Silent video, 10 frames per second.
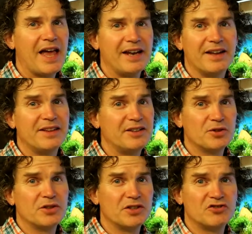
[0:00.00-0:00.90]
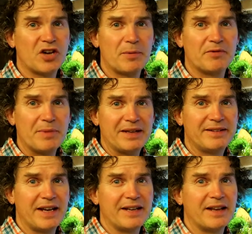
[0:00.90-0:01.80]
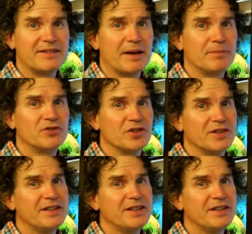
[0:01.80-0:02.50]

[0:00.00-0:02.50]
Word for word: And uh, they do a good job of maintaining that temperature.